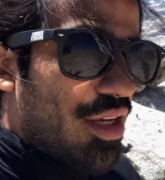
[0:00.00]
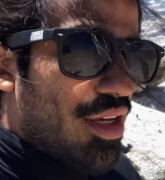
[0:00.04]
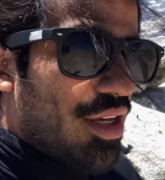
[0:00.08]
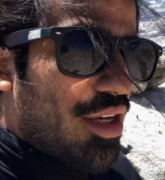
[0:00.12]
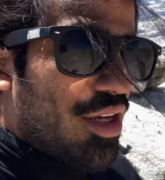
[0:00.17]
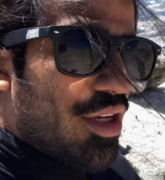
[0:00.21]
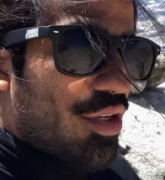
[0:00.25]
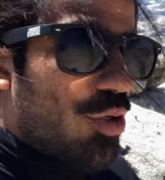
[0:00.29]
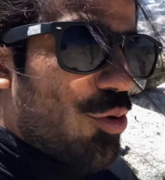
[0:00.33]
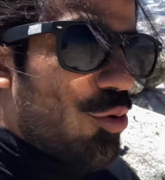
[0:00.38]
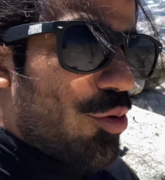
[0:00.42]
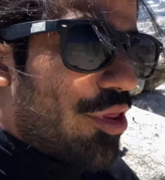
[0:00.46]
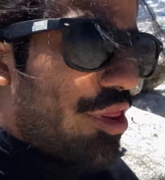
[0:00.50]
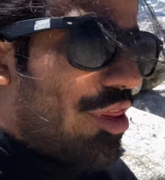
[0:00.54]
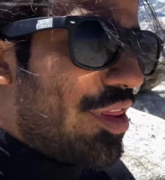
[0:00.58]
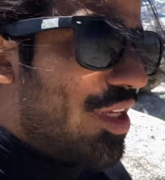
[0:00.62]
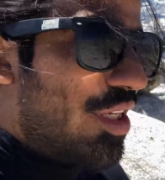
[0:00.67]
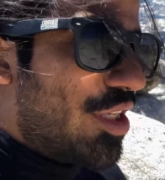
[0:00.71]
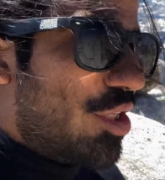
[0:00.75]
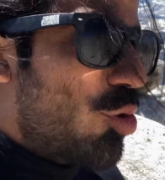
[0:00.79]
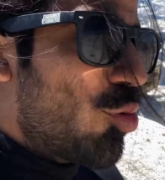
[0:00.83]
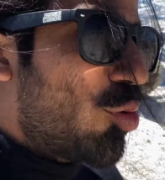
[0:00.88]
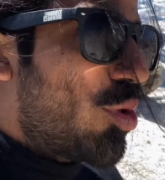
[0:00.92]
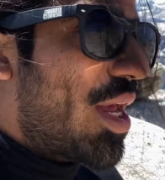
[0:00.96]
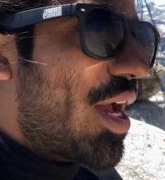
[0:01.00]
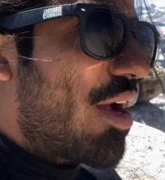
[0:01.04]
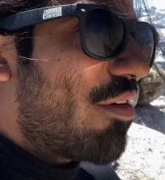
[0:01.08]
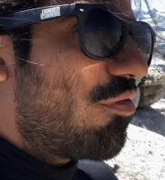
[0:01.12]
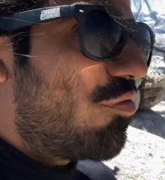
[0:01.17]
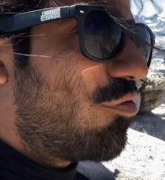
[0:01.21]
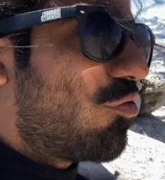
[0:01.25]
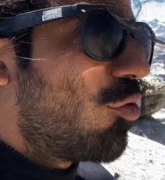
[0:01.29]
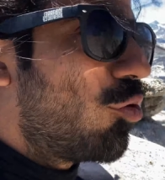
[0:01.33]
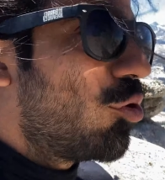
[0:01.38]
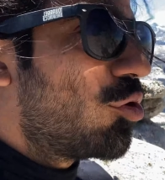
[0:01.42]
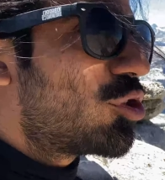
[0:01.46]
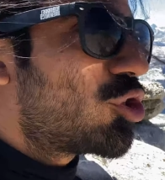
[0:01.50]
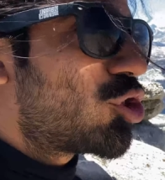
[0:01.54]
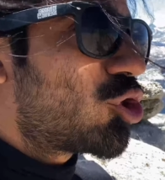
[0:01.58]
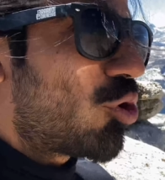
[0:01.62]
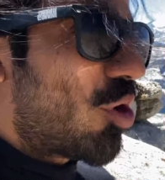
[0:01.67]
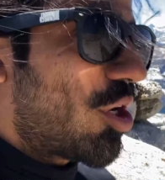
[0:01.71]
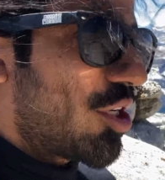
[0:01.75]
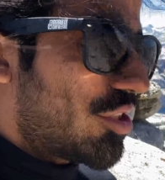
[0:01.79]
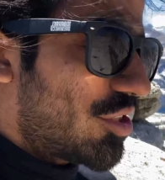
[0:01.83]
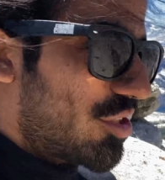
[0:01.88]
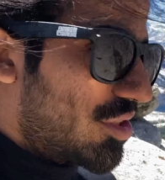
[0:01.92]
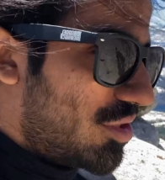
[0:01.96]
you would think you would have full
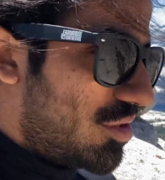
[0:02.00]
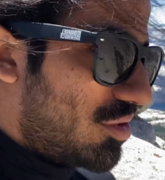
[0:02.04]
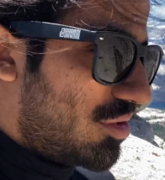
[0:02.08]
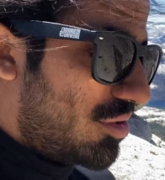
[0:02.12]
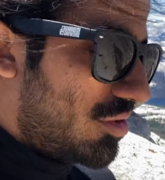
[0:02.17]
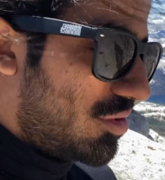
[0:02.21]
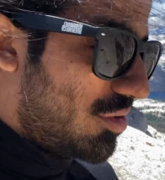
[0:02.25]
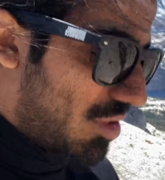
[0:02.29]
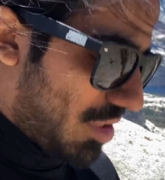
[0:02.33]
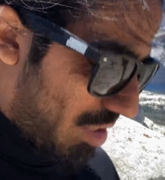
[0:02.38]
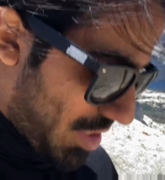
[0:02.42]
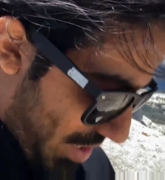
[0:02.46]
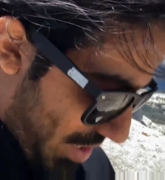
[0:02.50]
trust in